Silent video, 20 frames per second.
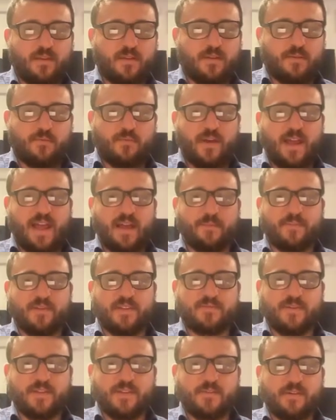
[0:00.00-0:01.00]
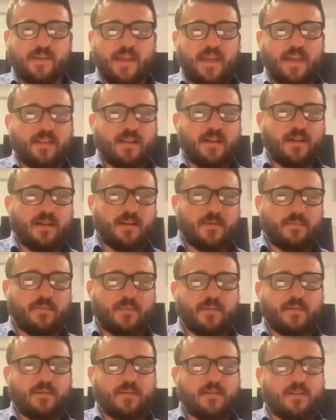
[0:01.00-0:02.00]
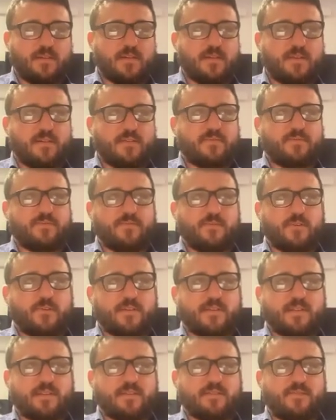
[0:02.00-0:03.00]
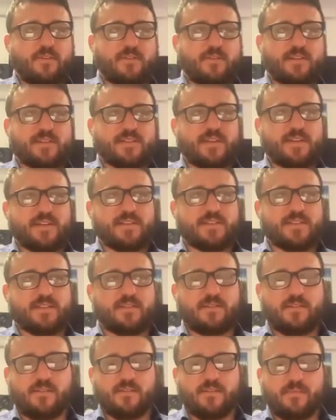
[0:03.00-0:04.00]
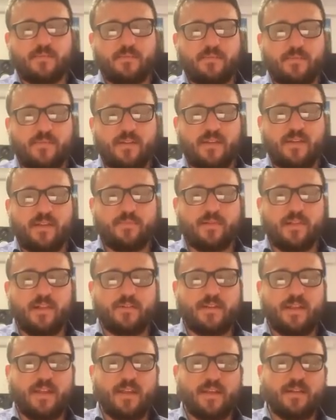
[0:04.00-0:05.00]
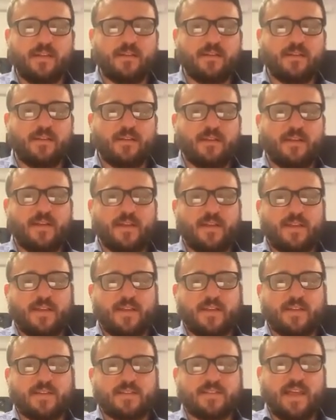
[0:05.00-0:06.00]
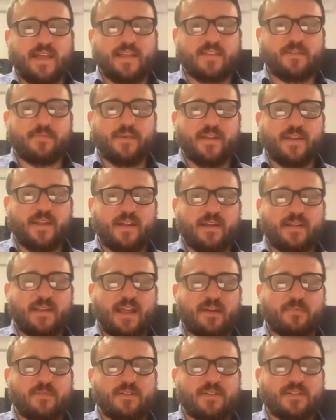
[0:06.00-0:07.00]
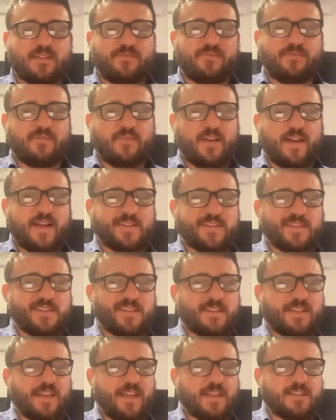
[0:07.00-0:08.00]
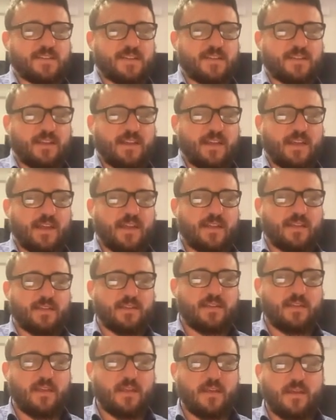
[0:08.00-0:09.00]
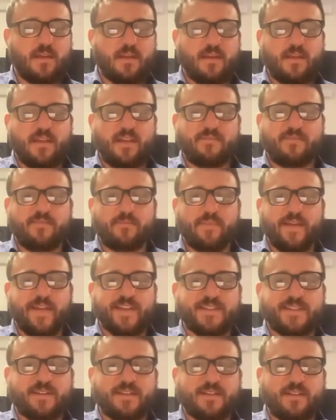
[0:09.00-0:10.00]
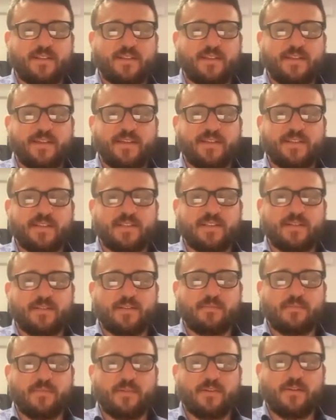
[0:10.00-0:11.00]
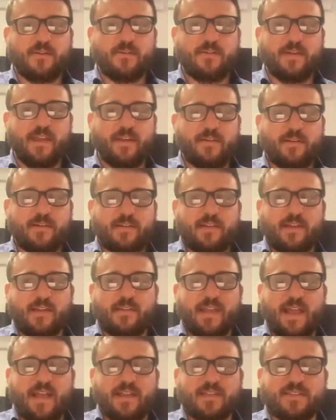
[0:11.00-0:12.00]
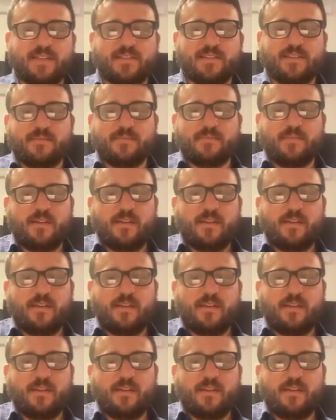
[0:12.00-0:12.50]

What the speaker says: What happens when you get vortices imploding is that depending on how much conscious attention and information is coherent in that system,